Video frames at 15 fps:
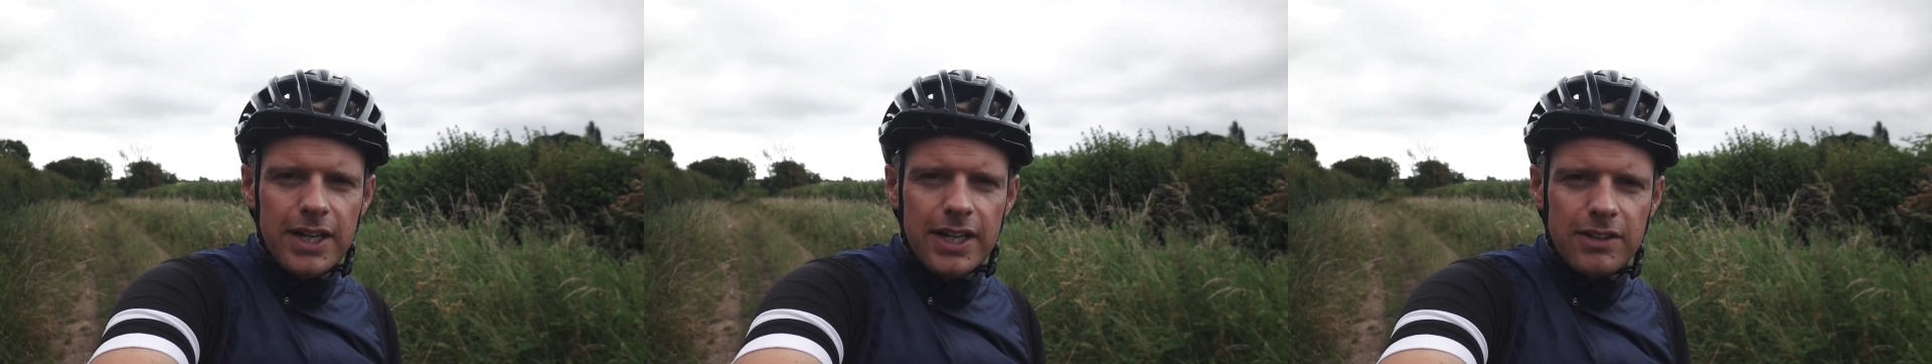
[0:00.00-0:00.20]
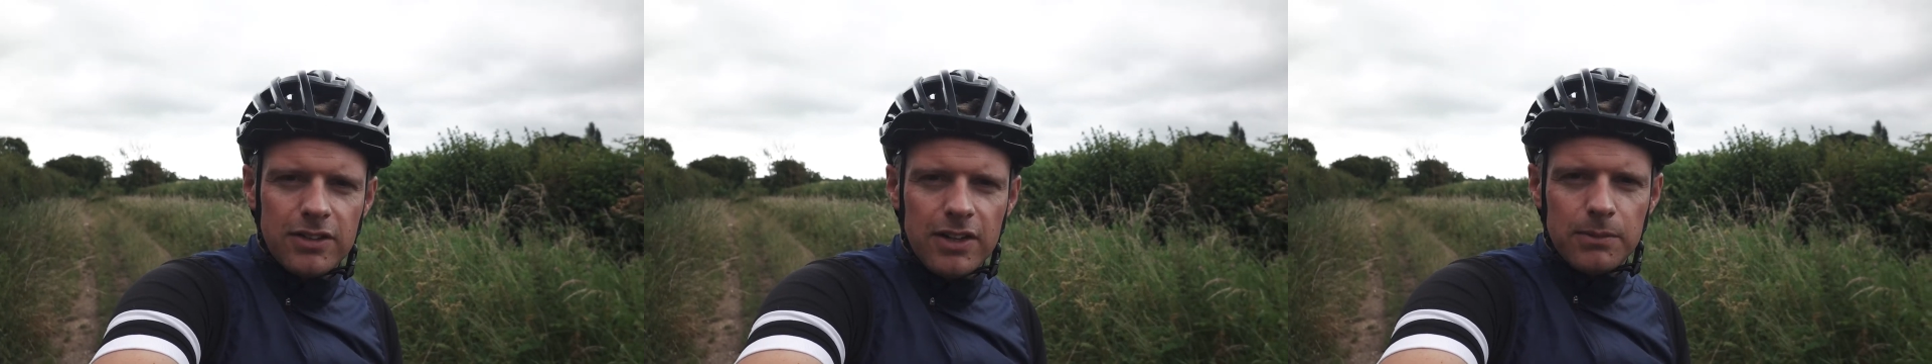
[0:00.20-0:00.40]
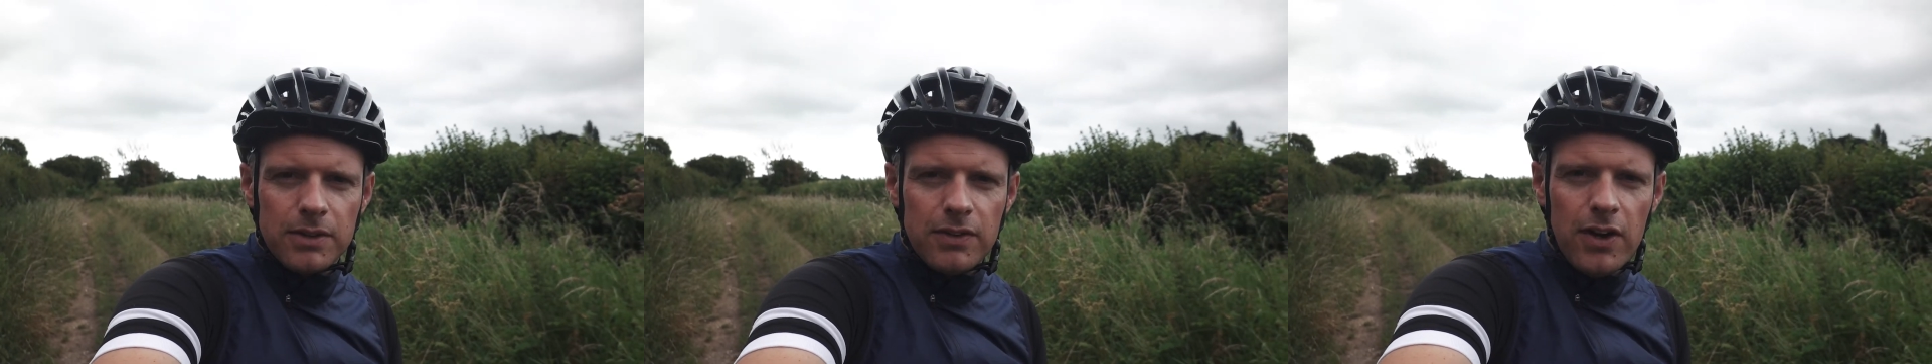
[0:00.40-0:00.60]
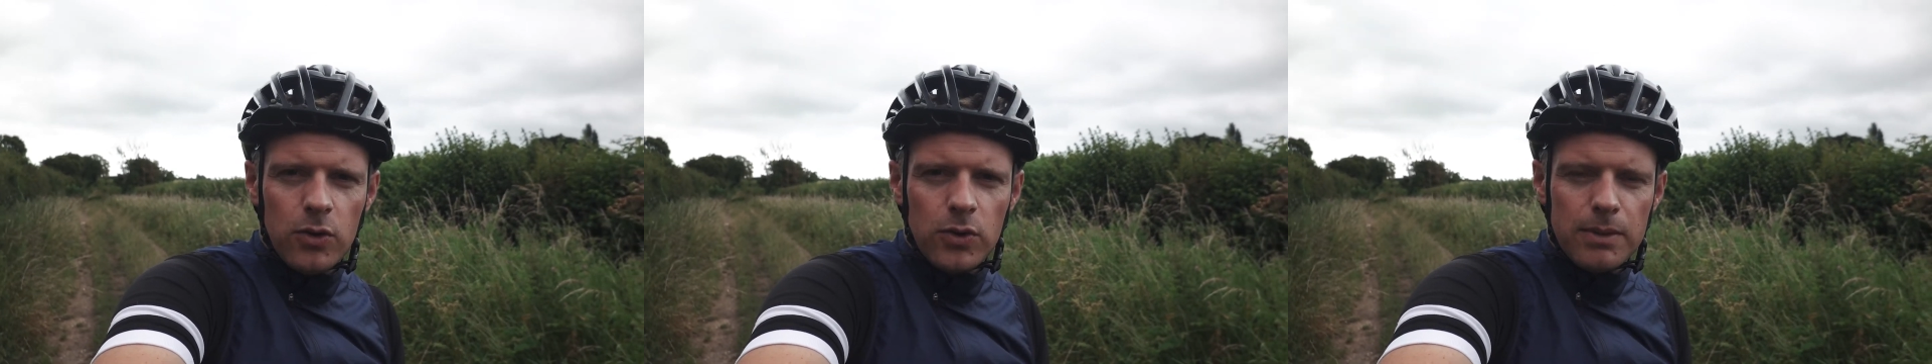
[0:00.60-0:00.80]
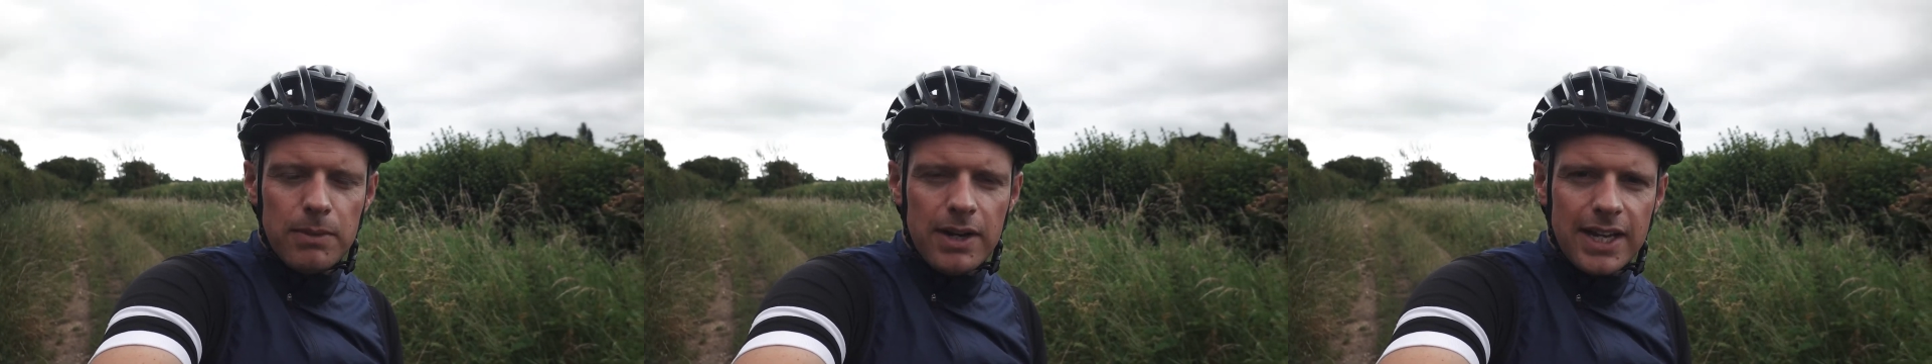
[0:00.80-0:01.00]
in terms of
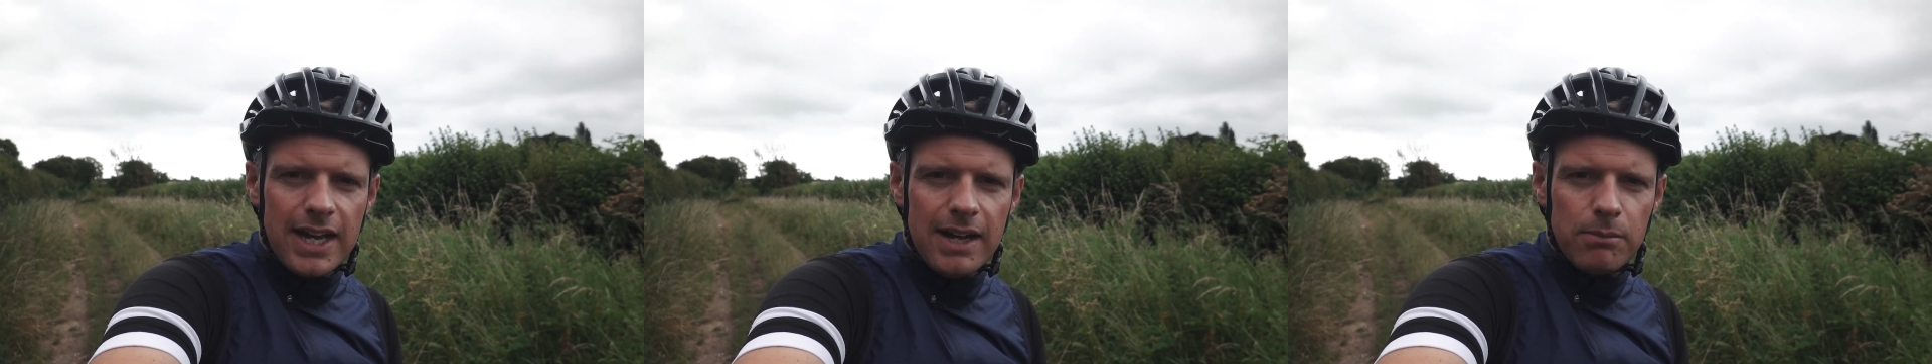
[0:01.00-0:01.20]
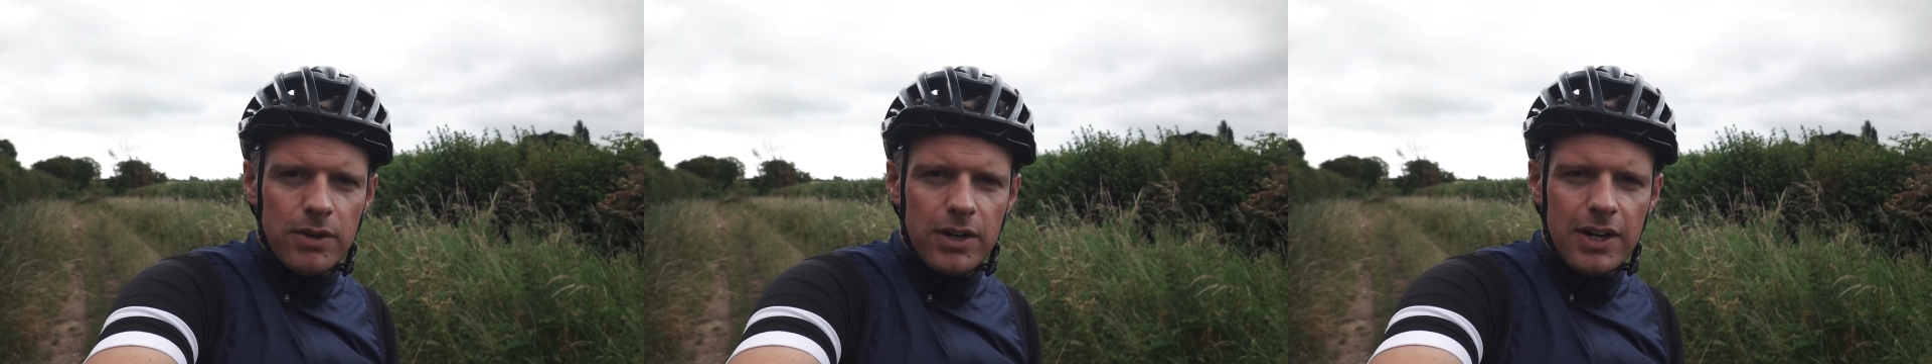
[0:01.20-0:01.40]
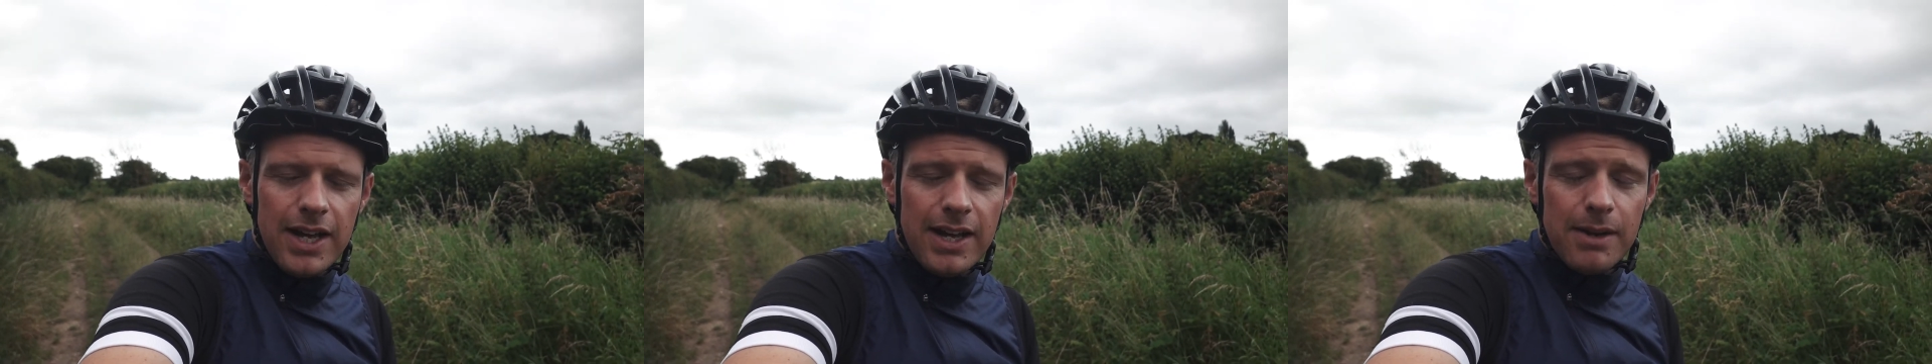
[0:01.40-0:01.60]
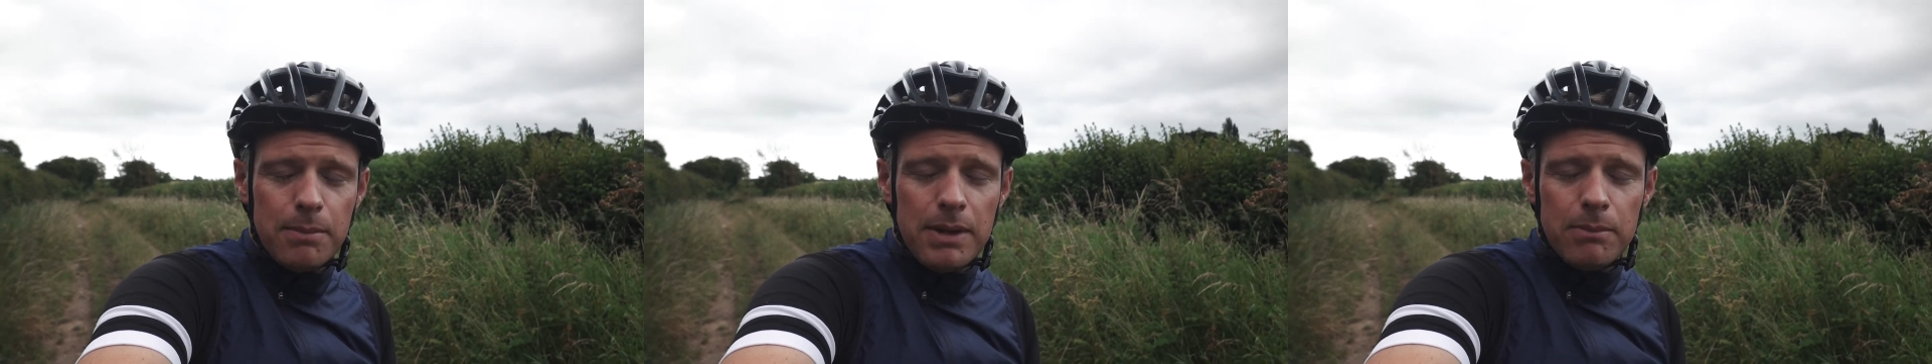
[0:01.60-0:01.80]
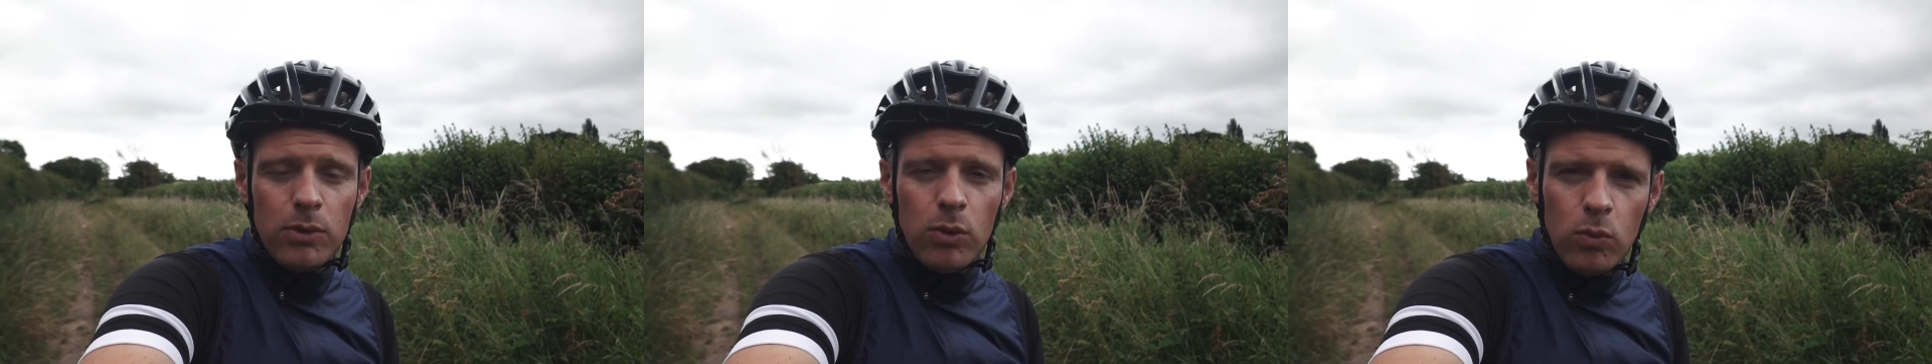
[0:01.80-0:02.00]
holding my camera and a
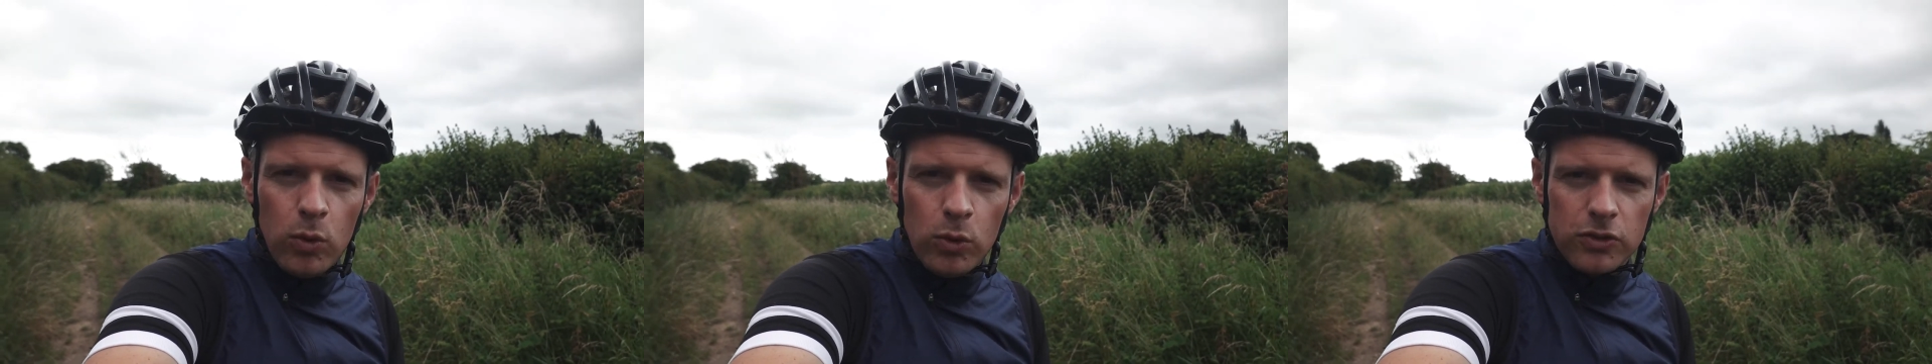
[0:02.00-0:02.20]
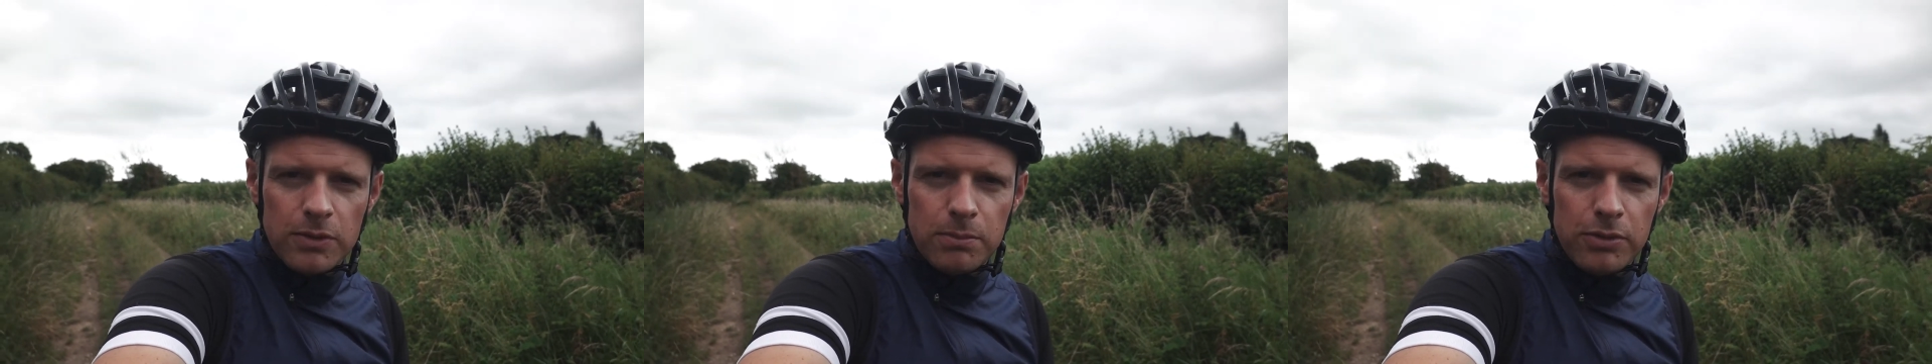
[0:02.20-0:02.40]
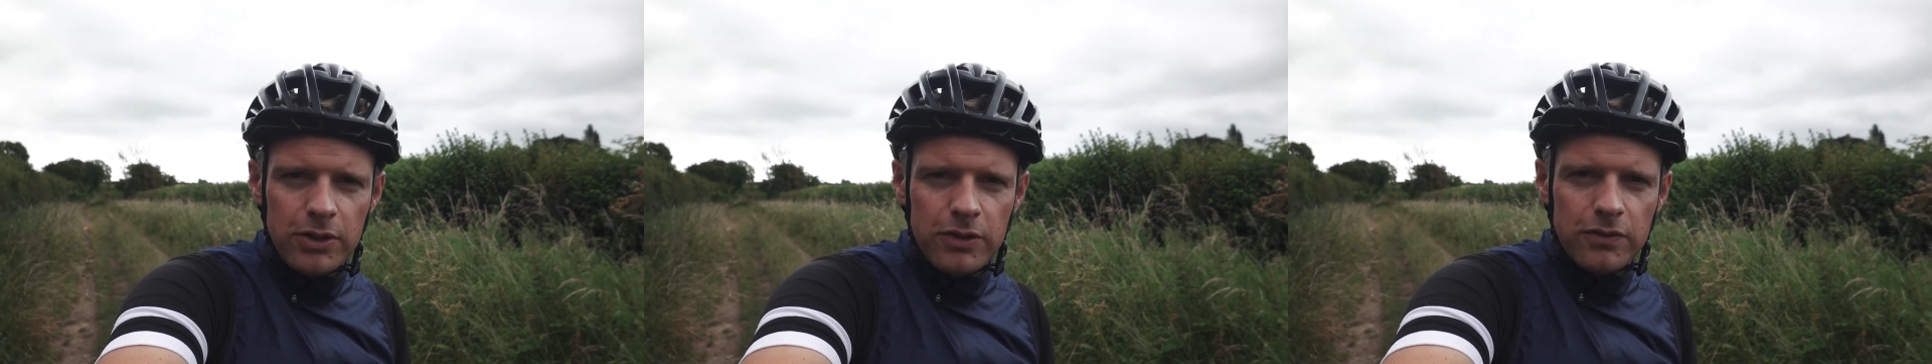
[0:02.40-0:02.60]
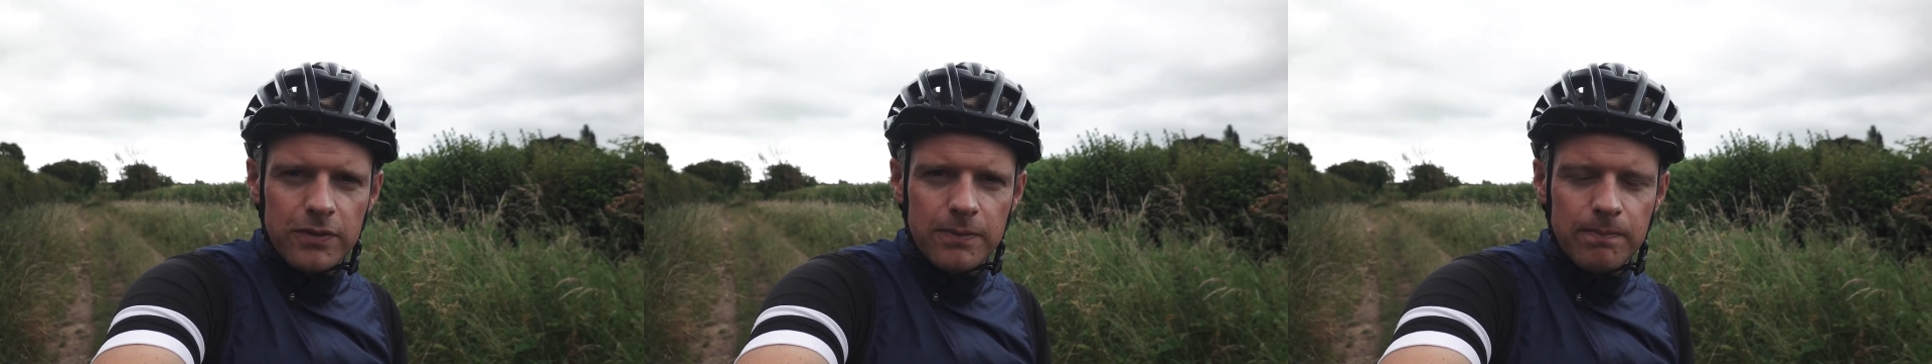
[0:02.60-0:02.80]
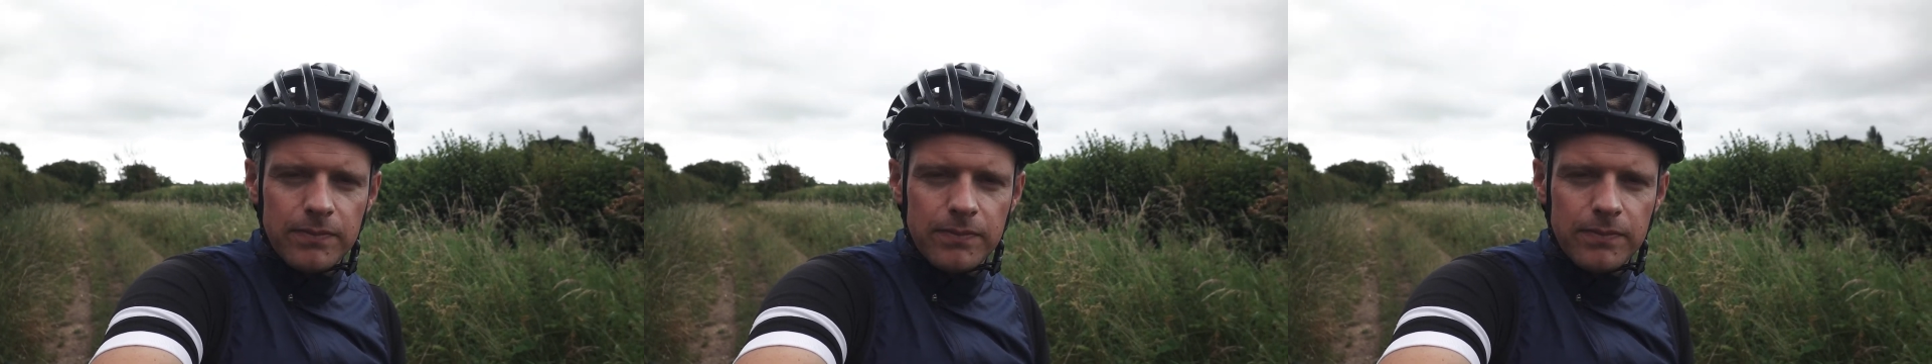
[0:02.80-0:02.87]
bit more waterproof.